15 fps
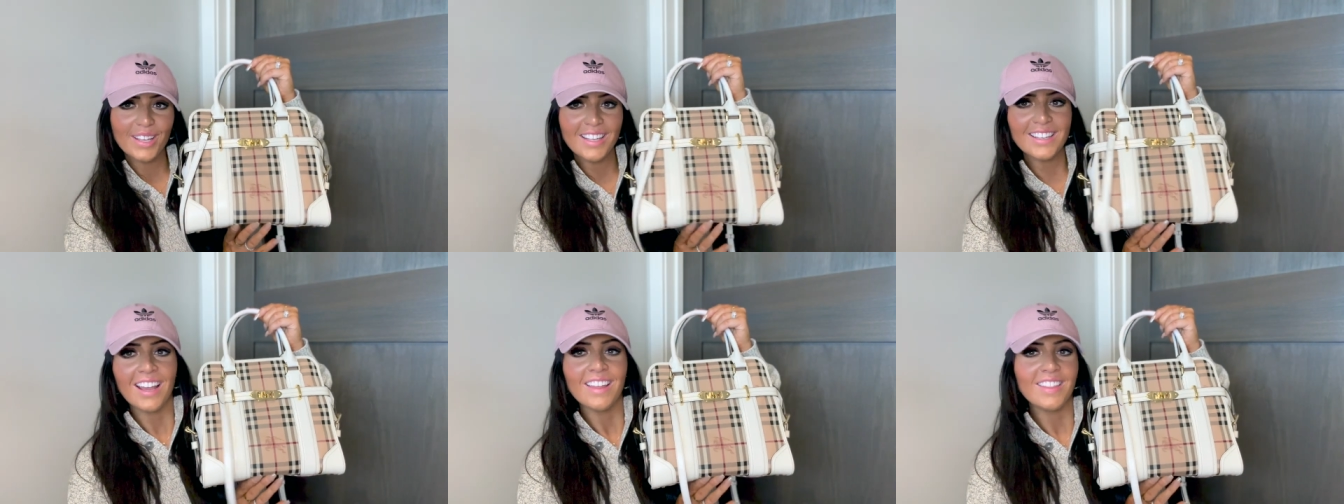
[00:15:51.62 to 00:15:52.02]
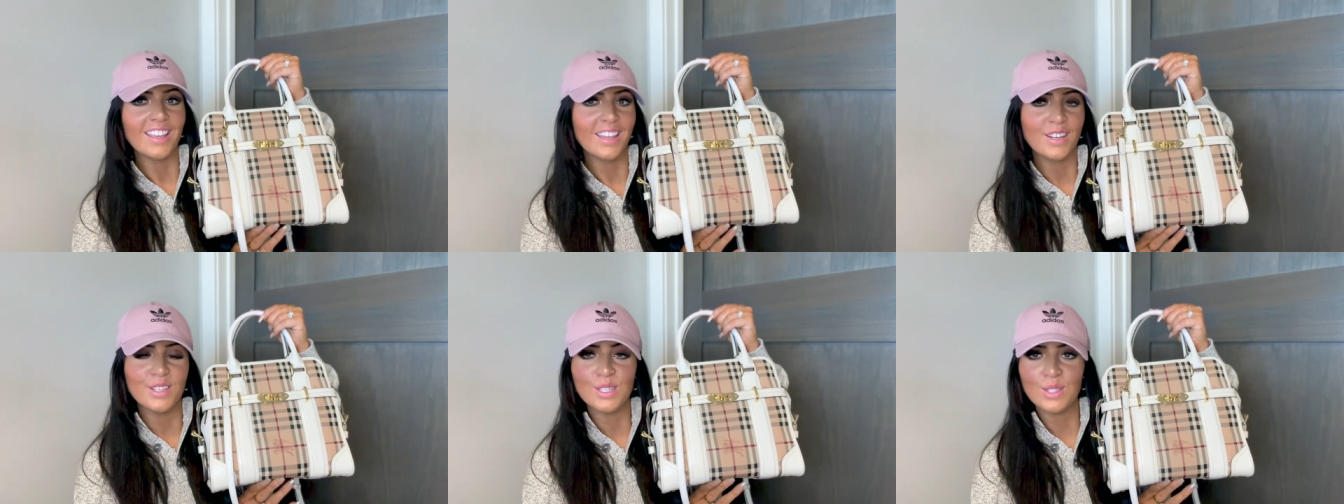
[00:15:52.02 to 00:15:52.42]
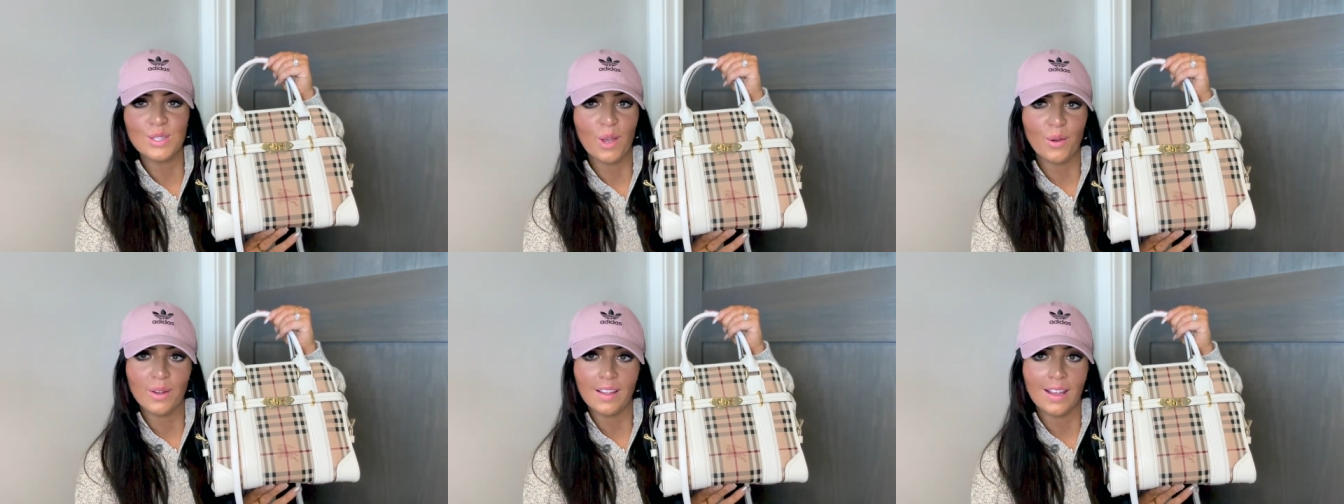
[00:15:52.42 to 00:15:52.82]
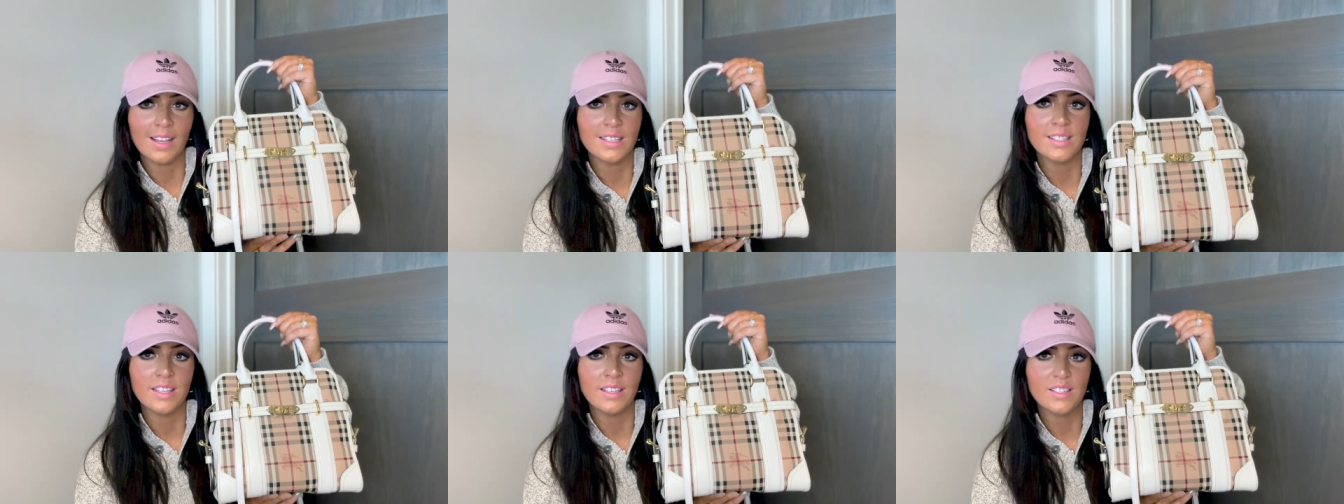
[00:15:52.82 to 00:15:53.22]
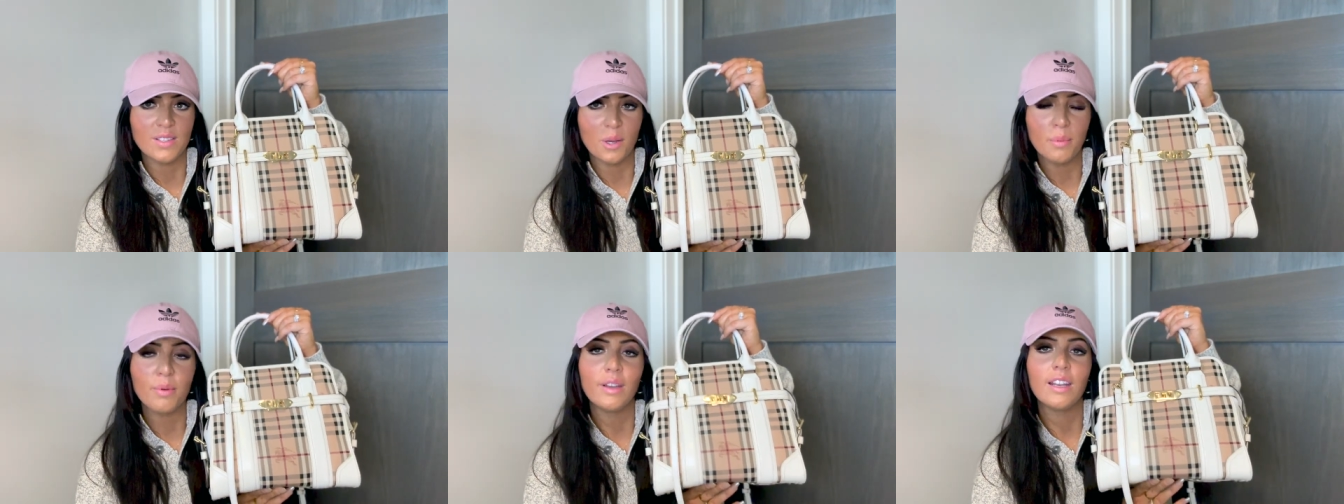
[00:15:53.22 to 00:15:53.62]
it. I think it is so classy,
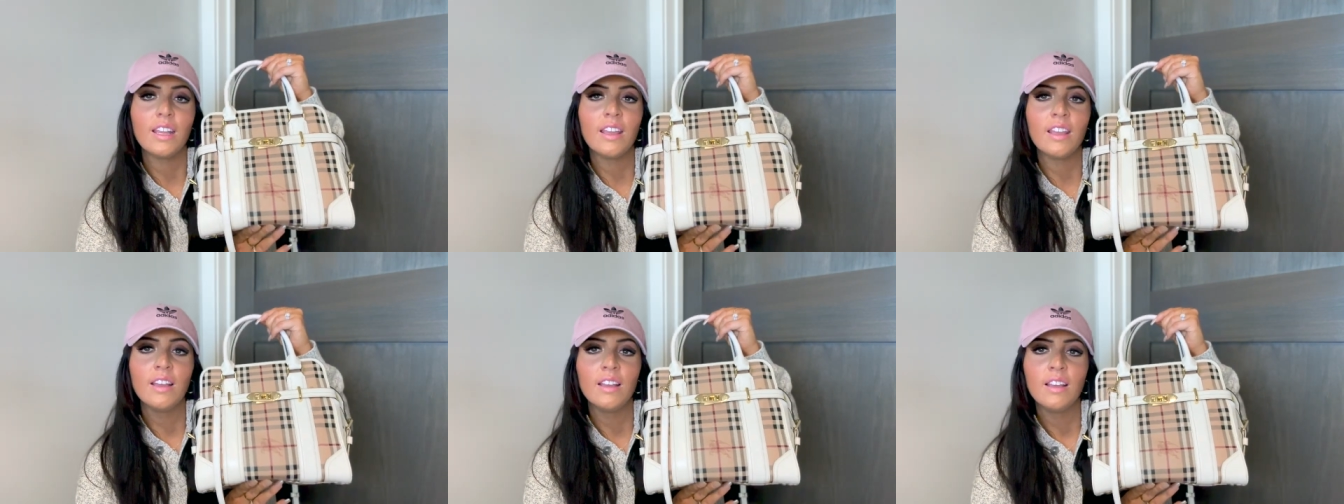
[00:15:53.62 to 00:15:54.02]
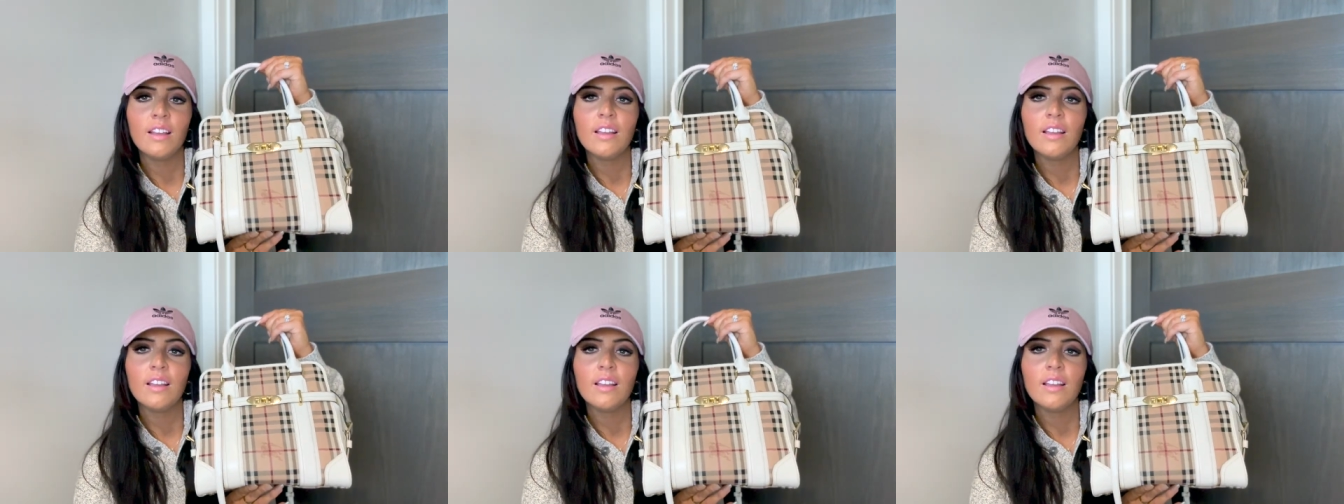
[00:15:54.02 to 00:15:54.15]
so pretty.